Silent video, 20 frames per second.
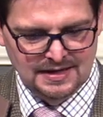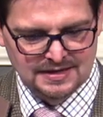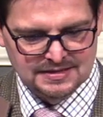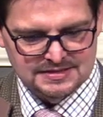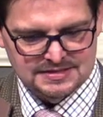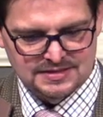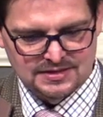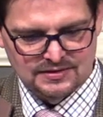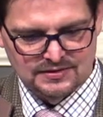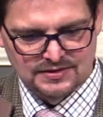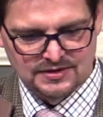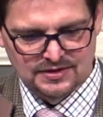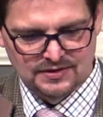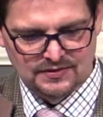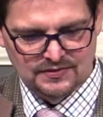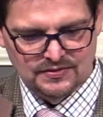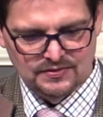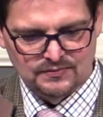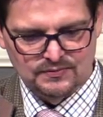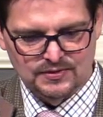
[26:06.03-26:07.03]
And so, you
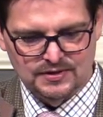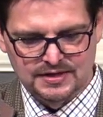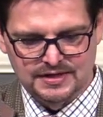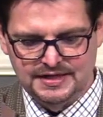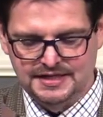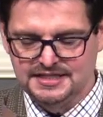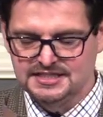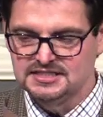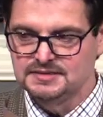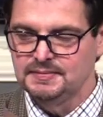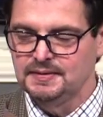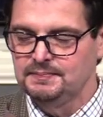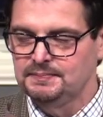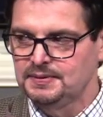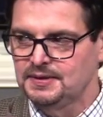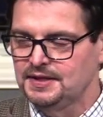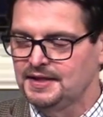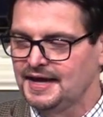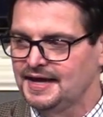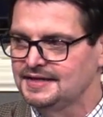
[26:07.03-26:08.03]
know, the Word needs to be
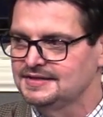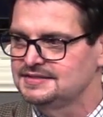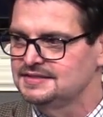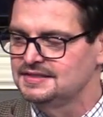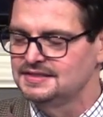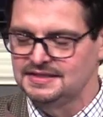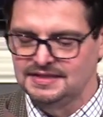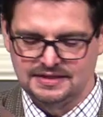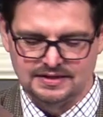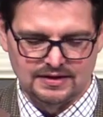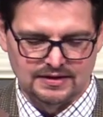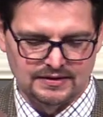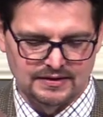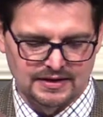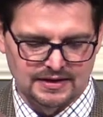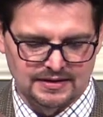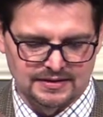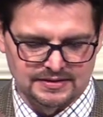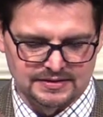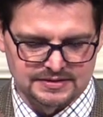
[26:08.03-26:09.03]
planted in our
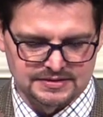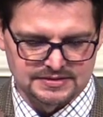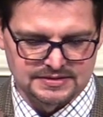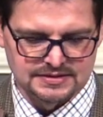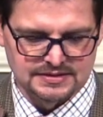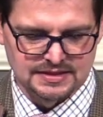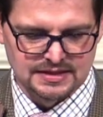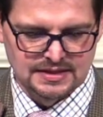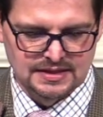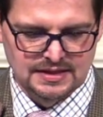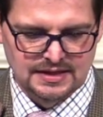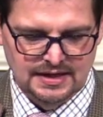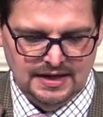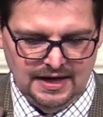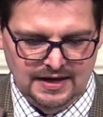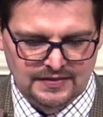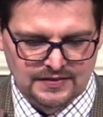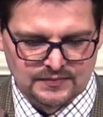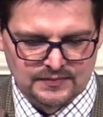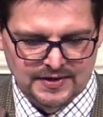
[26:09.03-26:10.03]
hearts.
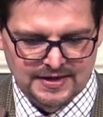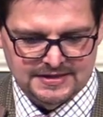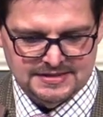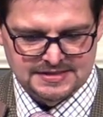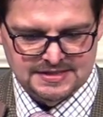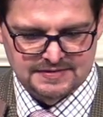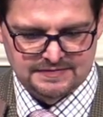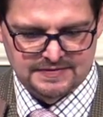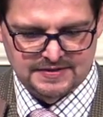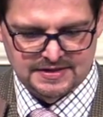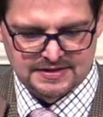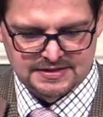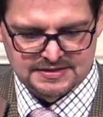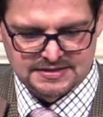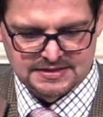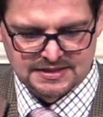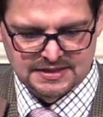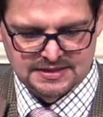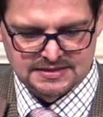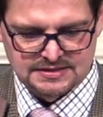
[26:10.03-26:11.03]
And the rest of
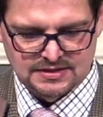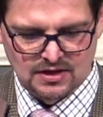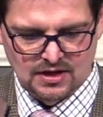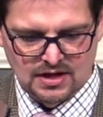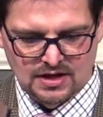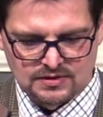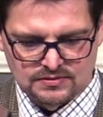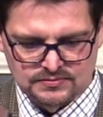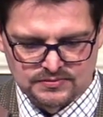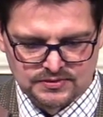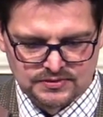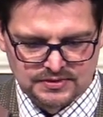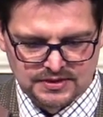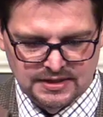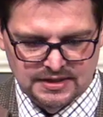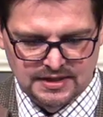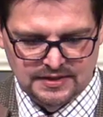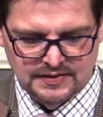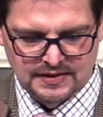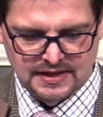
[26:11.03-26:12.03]
this is all
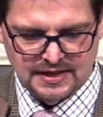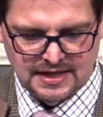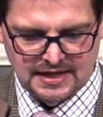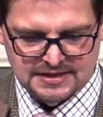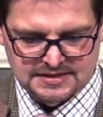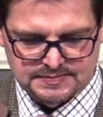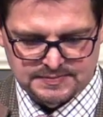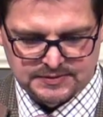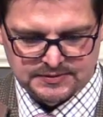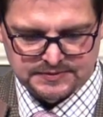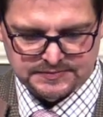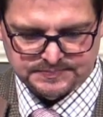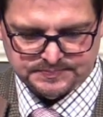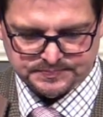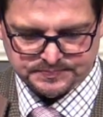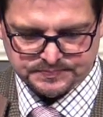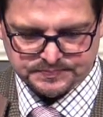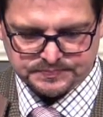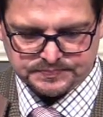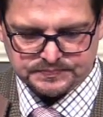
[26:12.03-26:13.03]
rooted in the gospel.
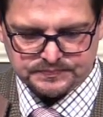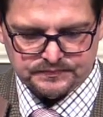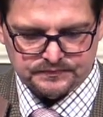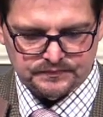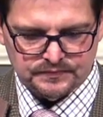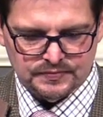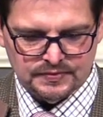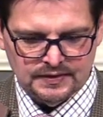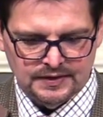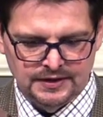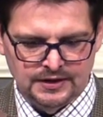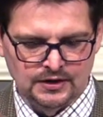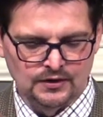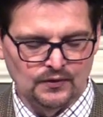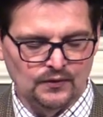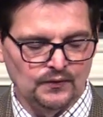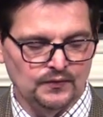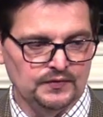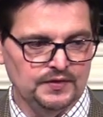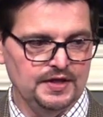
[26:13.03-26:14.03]
You
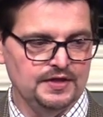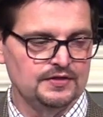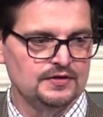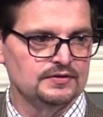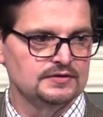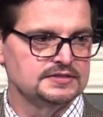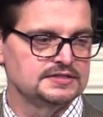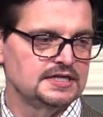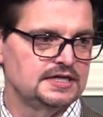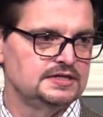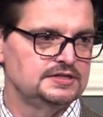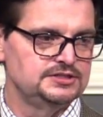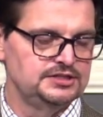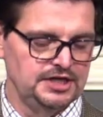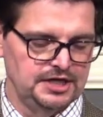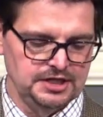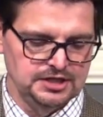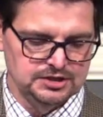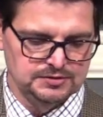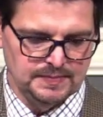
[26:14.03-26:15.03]
know, only those that are
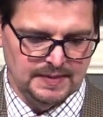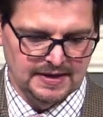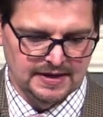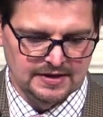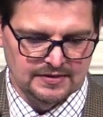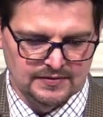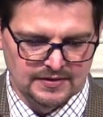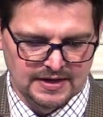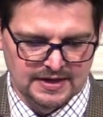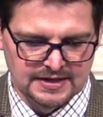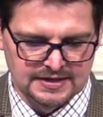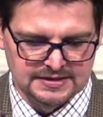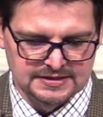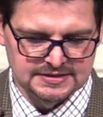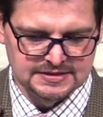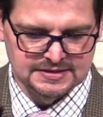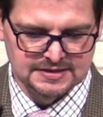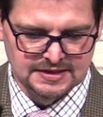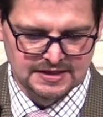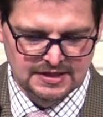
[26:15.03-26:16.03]
changed by
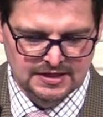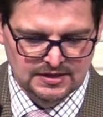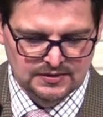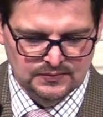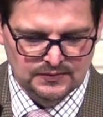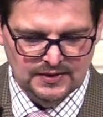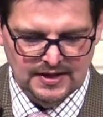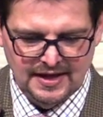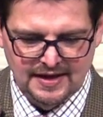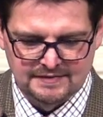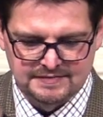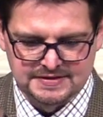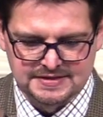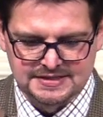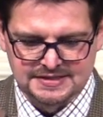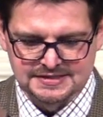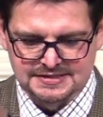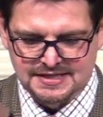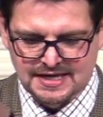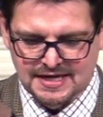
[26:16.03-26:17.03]
Christ will have
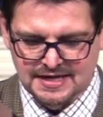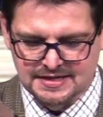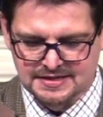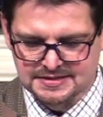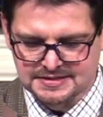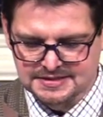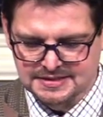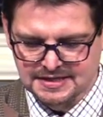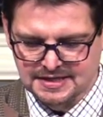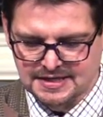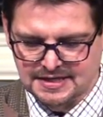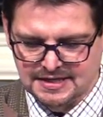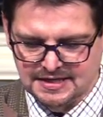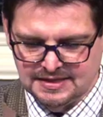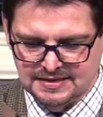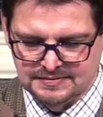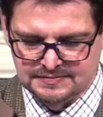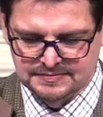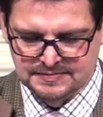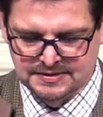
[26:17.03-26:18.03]
a desire to
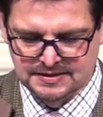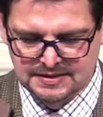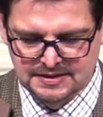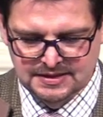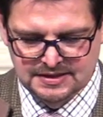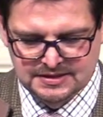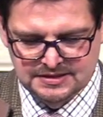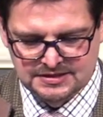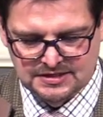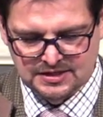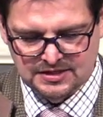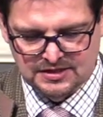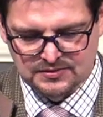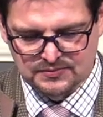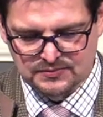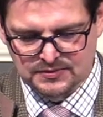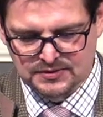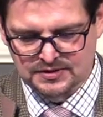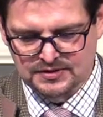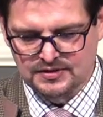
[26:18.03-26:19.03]
come to
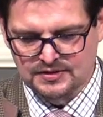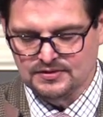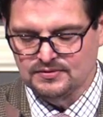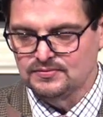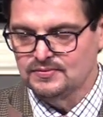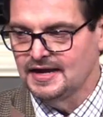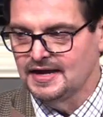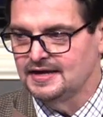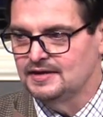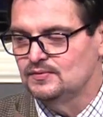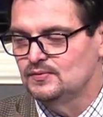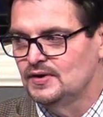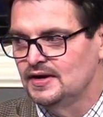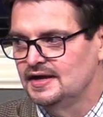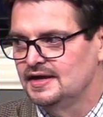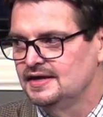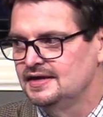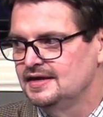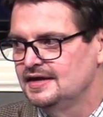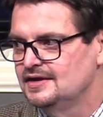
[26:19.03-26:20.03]
the word the right
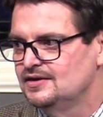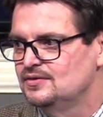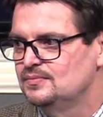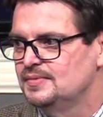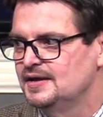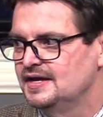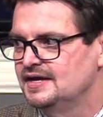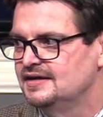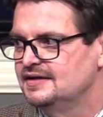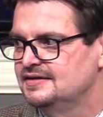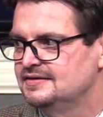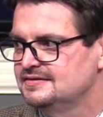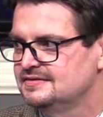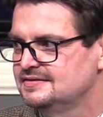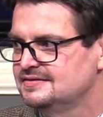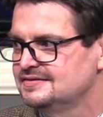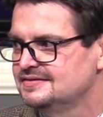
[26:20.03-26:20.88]
way and obey it.